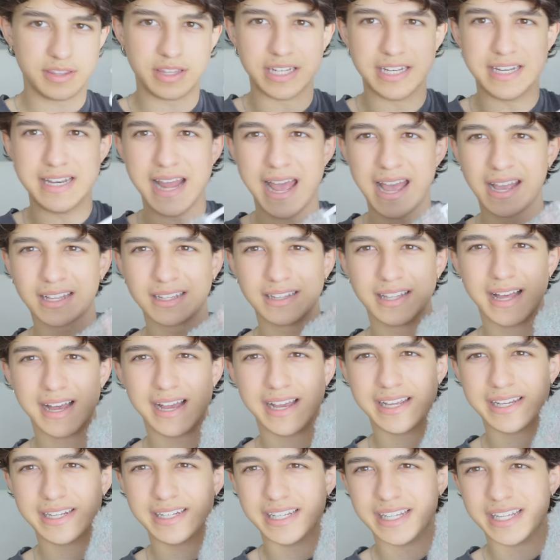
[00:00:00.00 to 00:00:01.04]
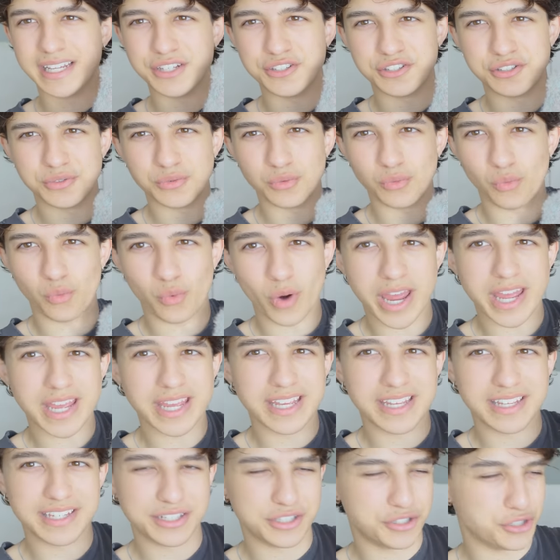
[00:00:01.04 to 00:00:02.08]
The neckline is
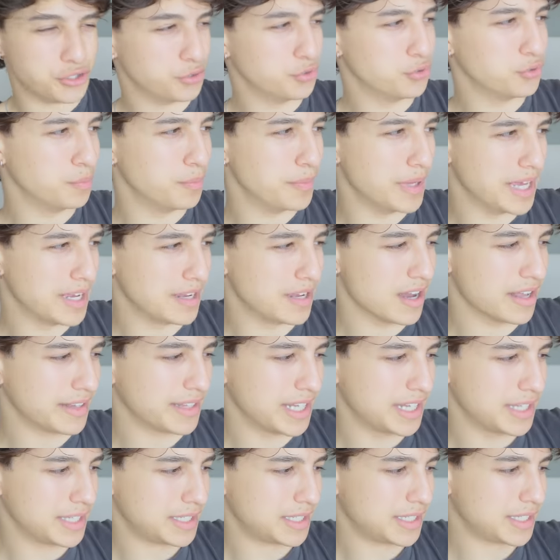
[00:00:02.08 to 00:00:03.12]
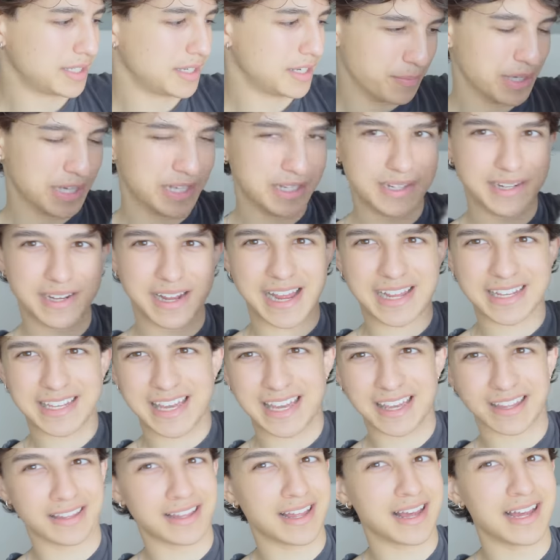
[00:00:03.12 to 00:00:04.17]
way too big on this, but I
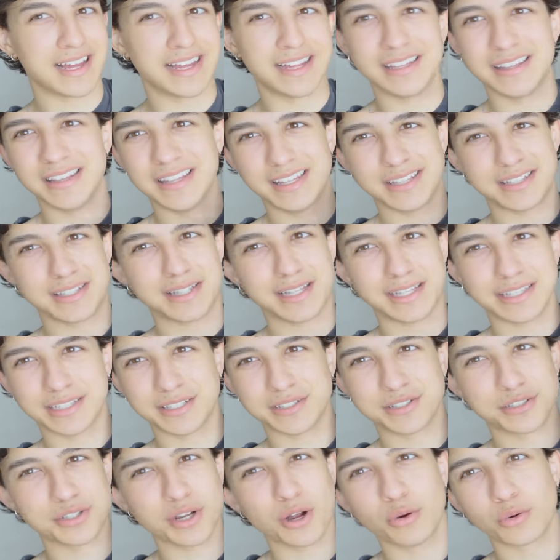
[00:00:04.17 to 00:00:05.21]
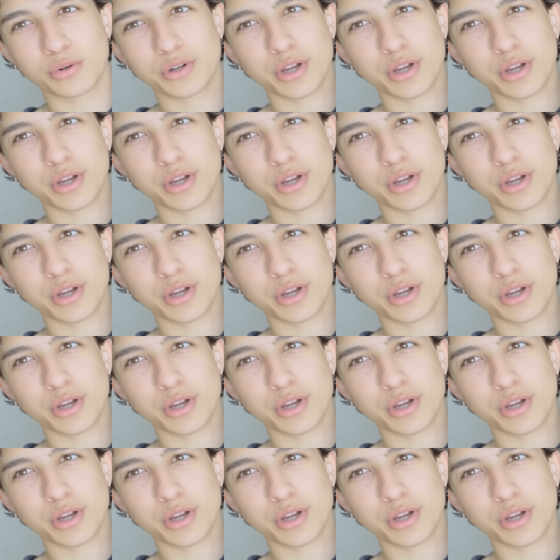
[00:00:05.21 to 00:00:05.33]
can't lie, this thing is so